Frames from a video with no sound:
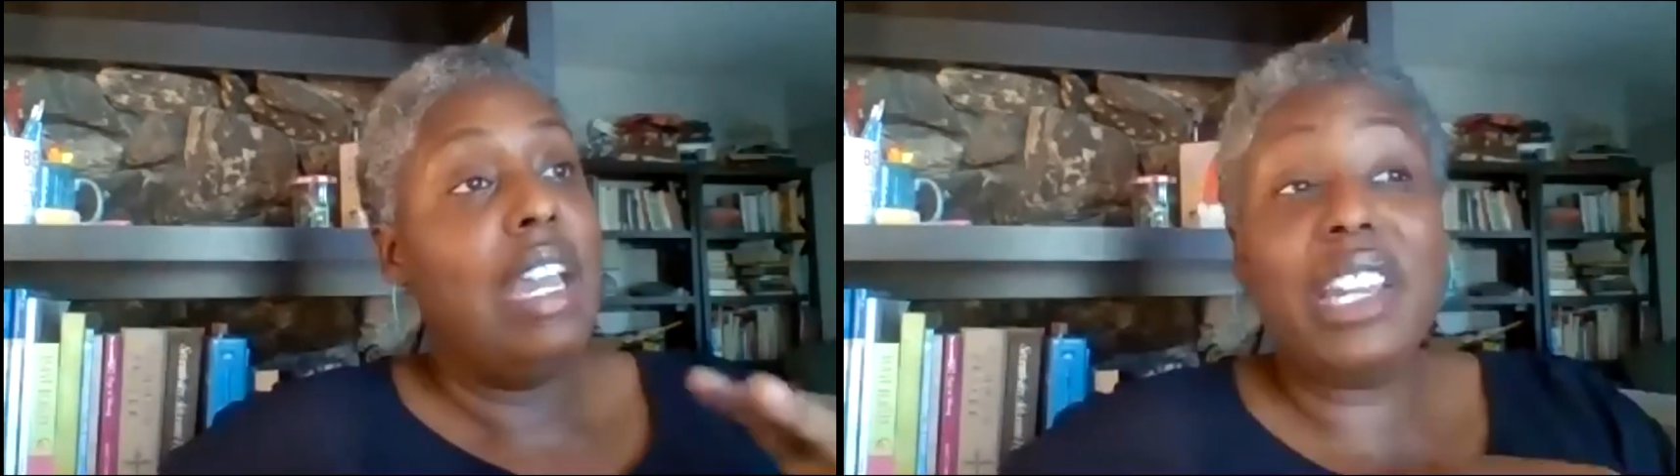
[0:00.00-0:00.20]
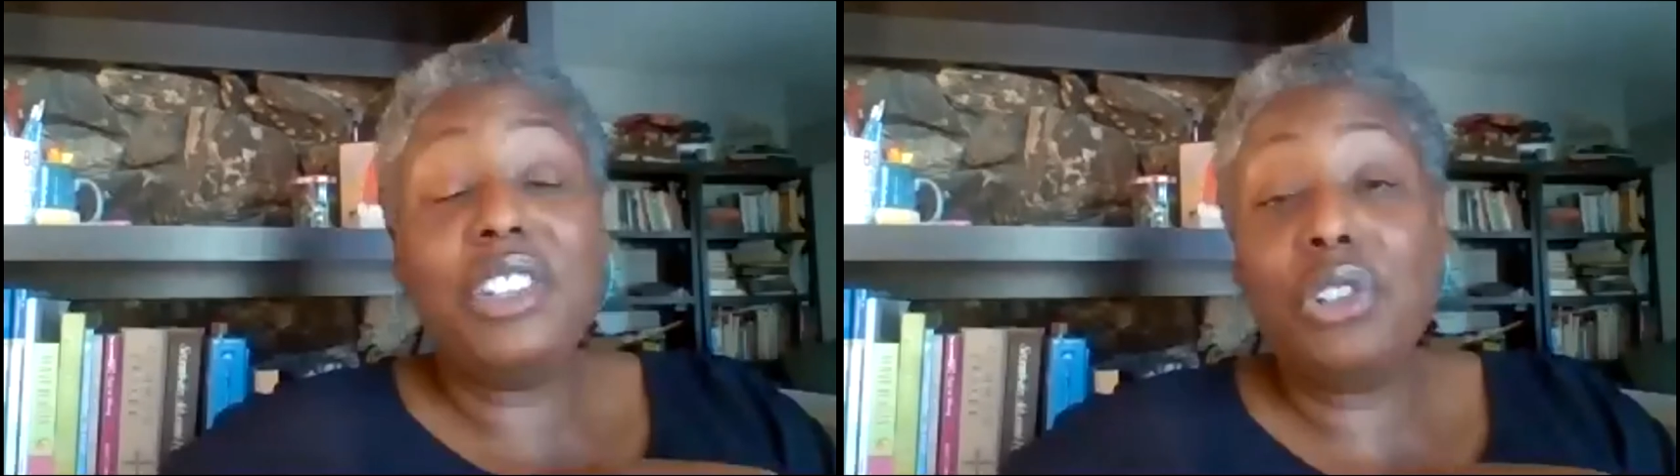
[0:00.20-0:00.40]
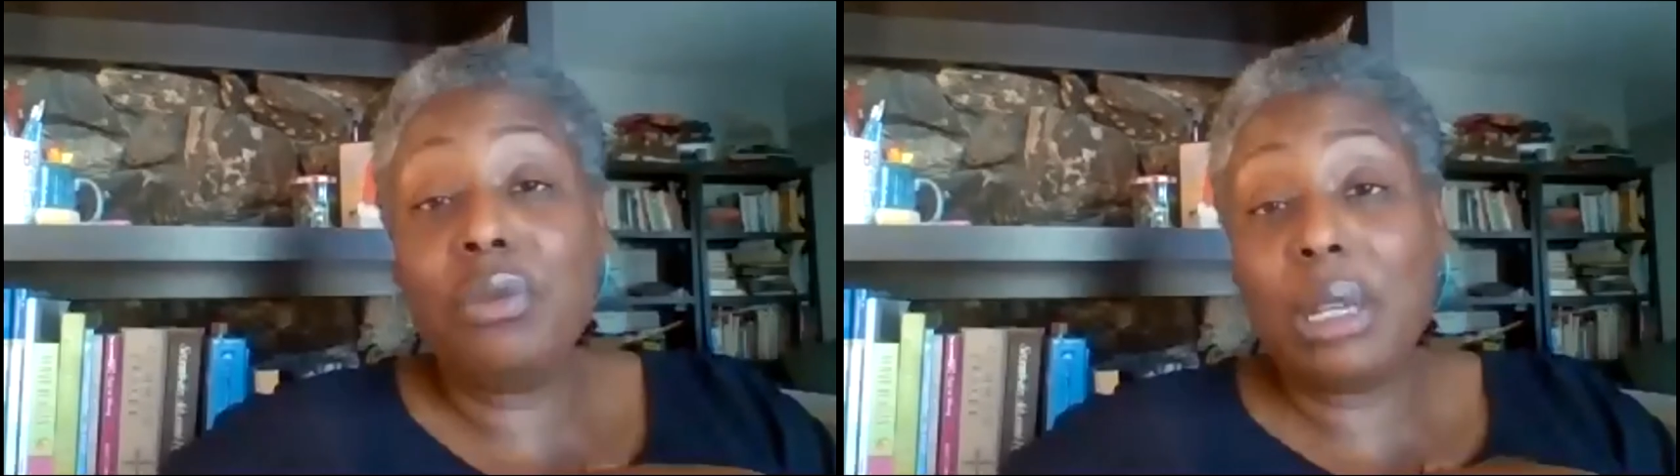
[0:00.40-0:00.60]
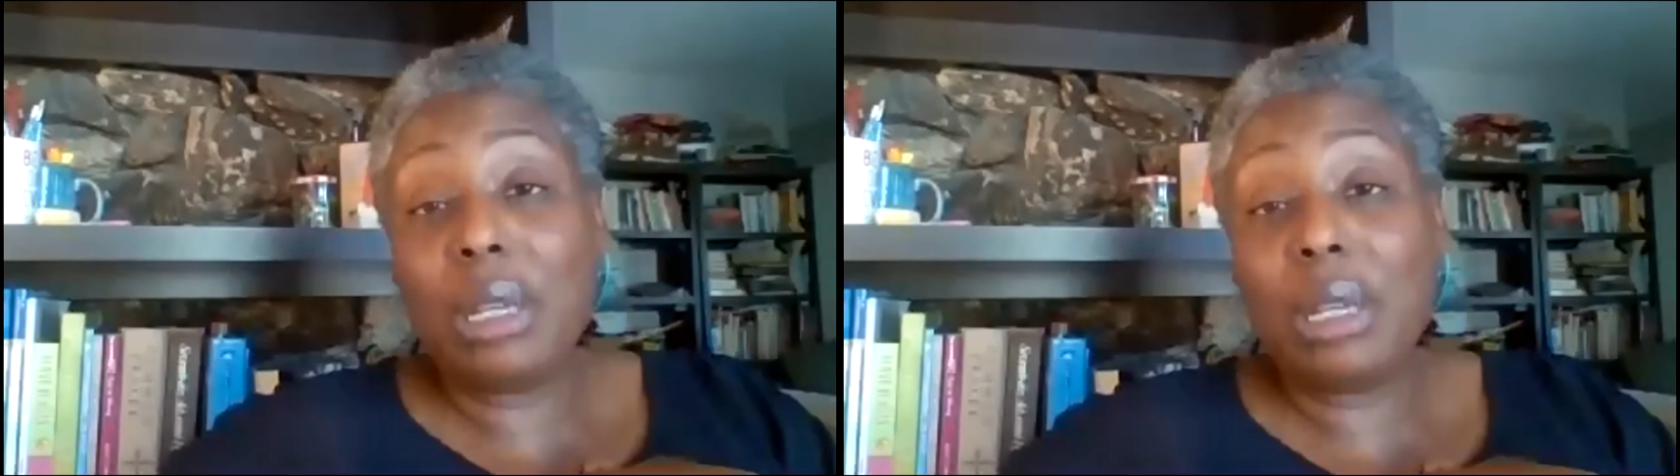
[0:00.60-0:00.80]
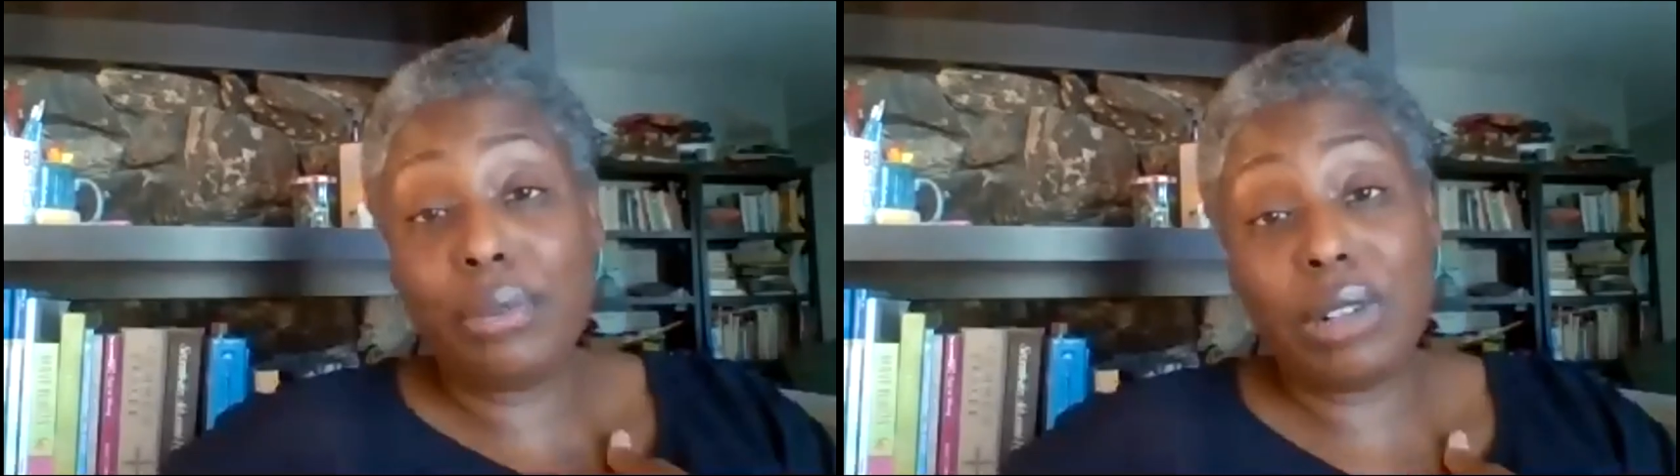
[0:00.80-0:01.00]
And then
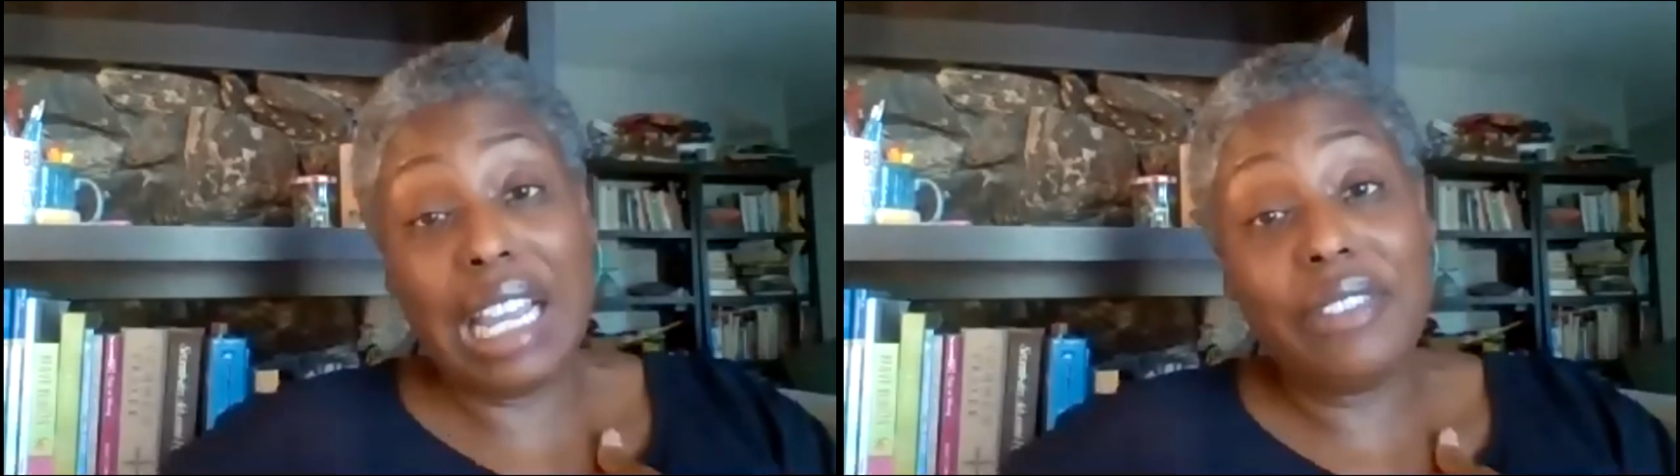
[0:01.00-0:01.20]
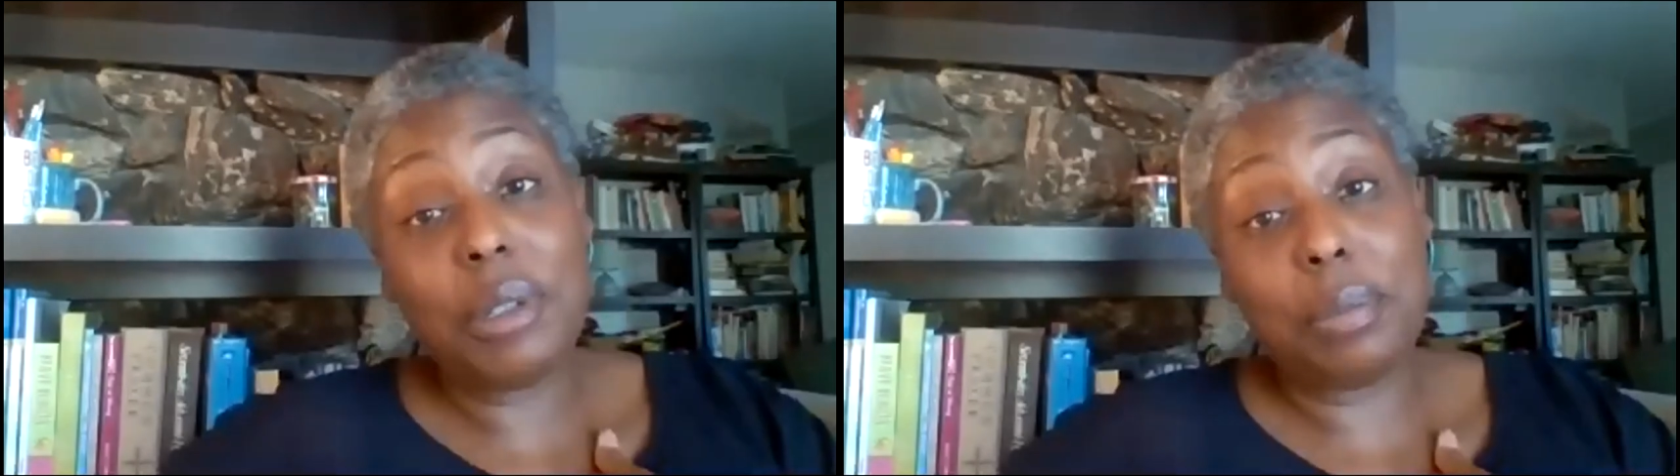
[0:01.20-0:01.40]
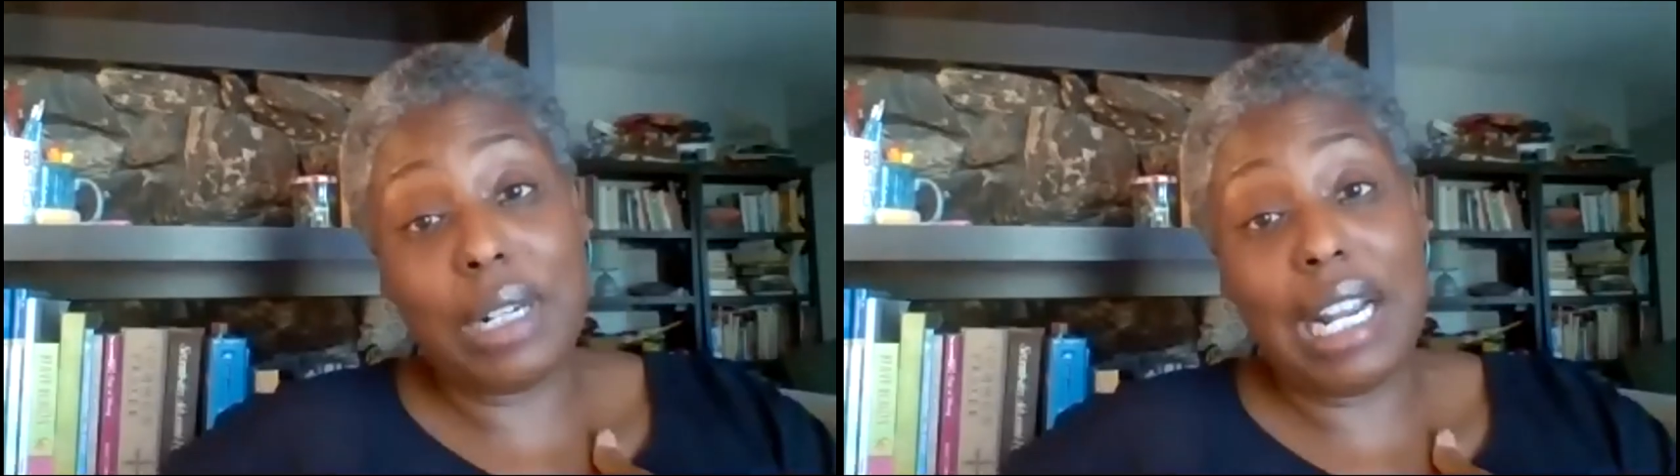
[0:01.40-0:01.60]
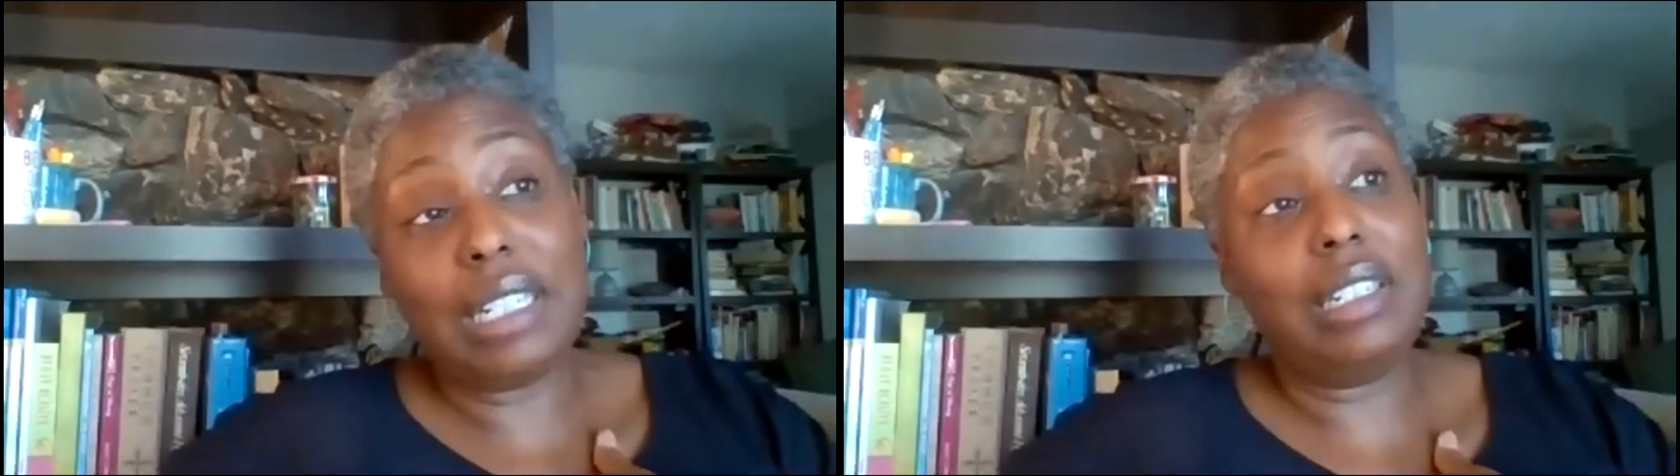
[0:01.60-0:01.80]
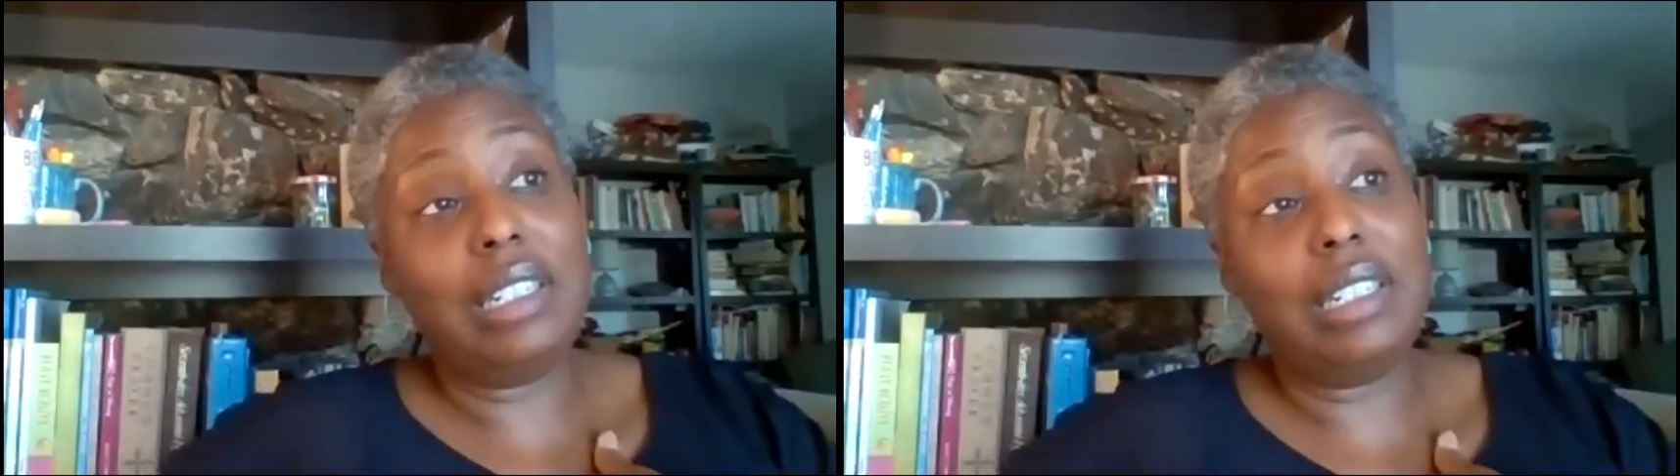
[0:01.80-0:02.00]
something I do in my
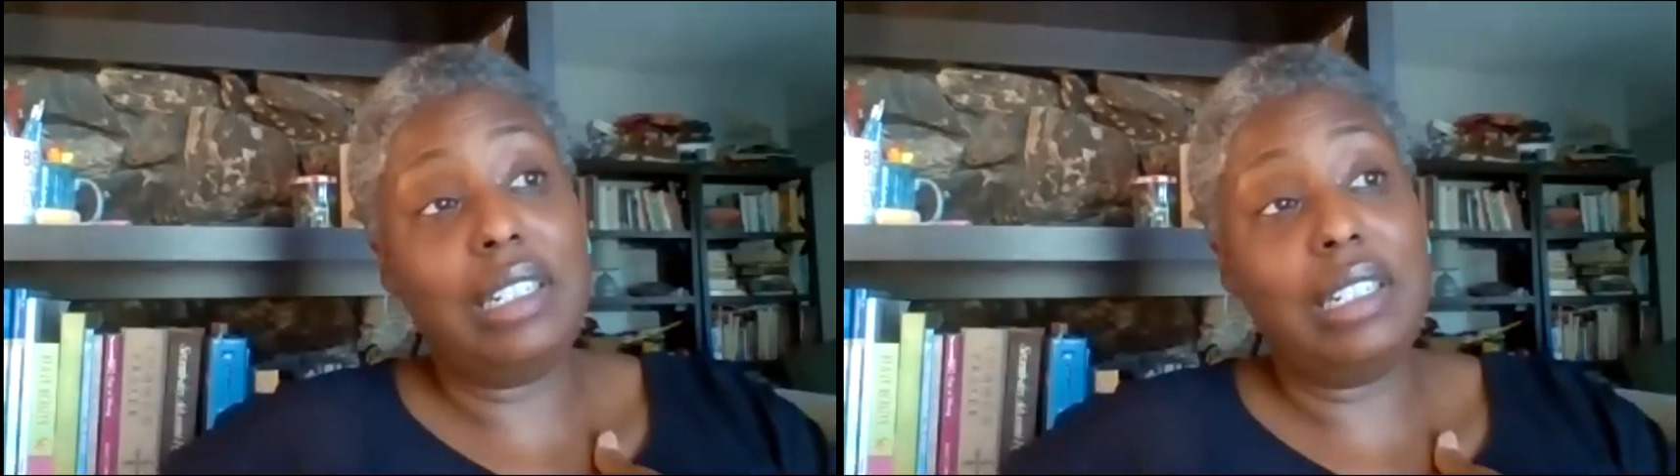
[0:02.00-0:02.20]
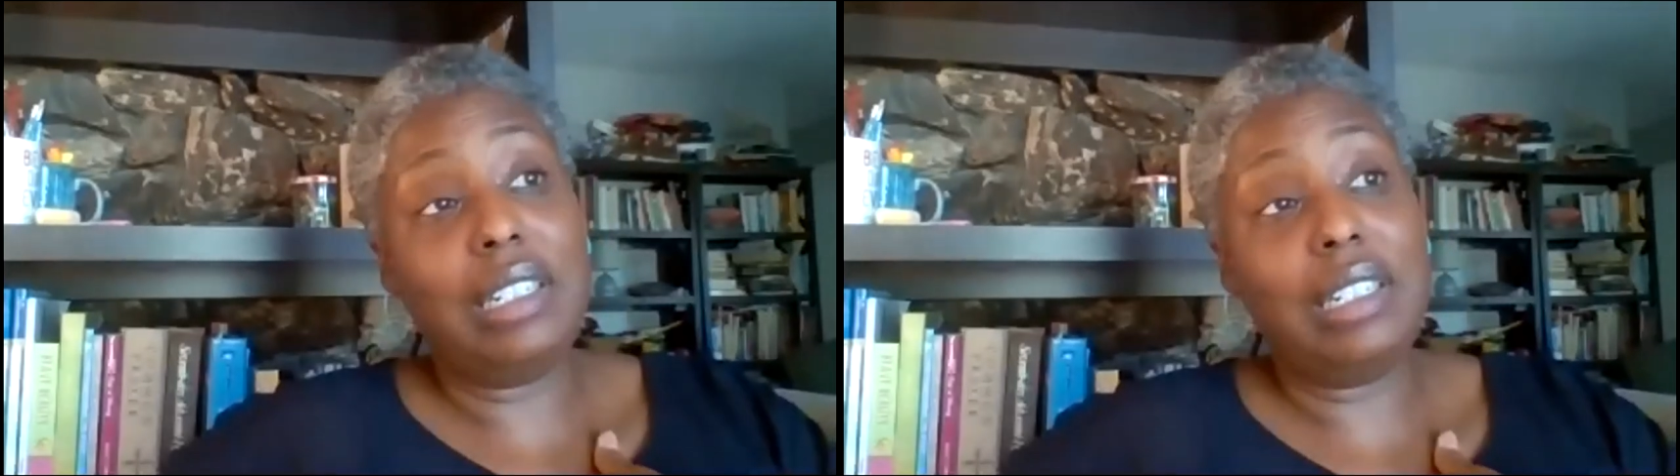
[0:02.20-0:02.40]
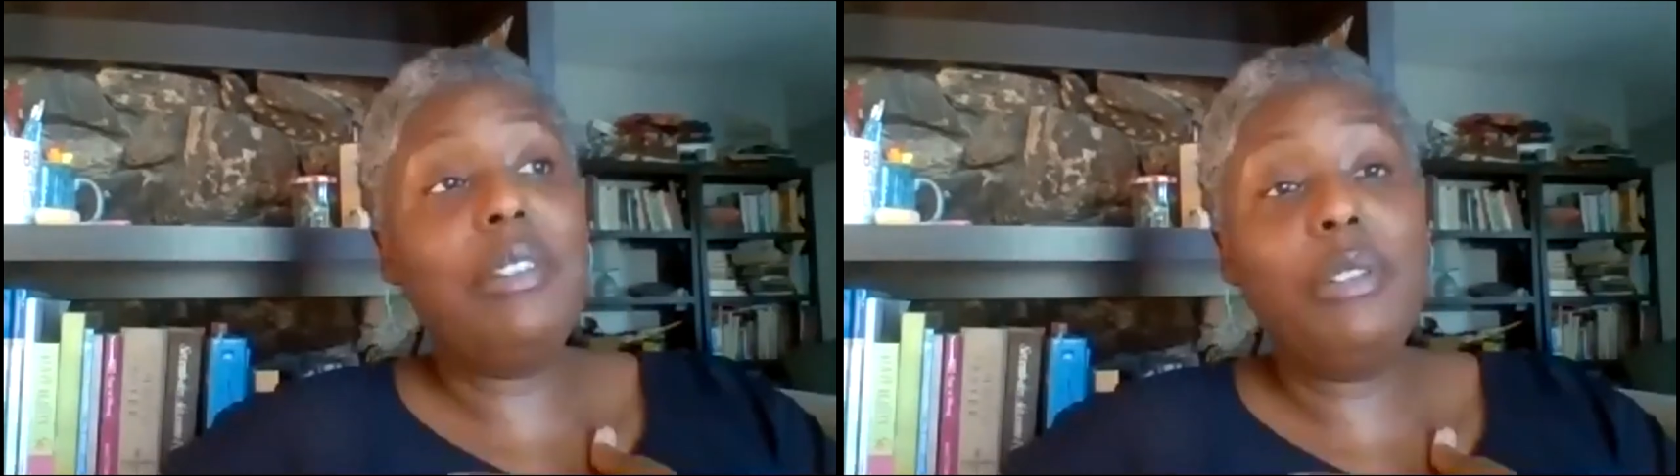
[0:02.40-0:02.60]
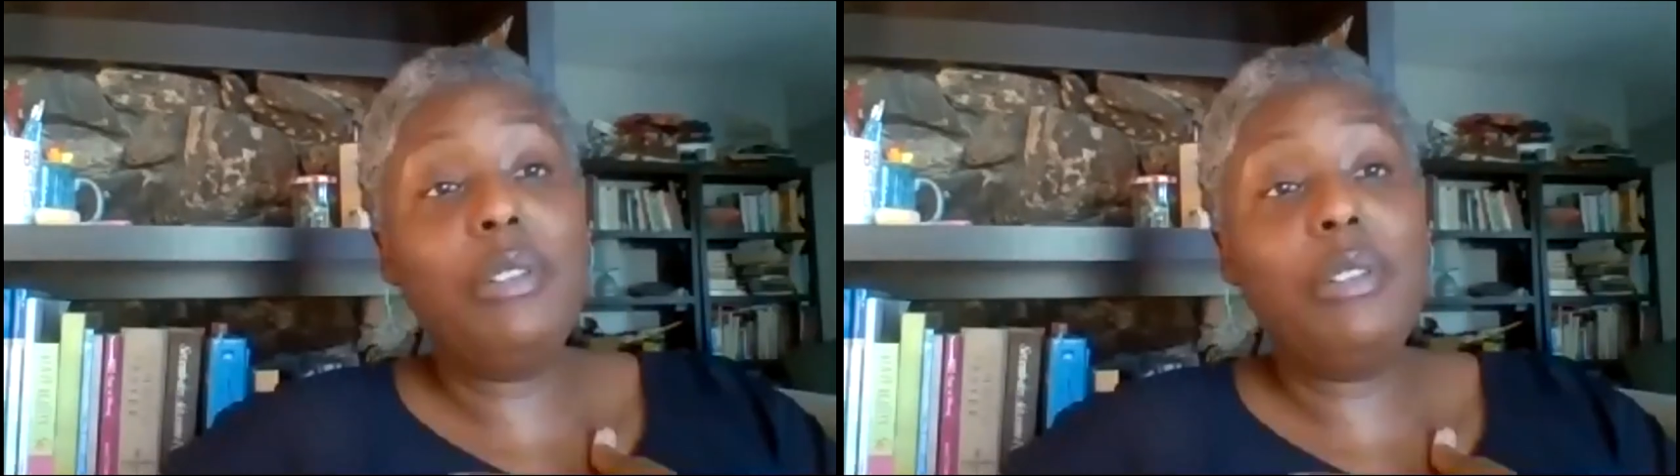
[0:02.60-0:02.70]
private practice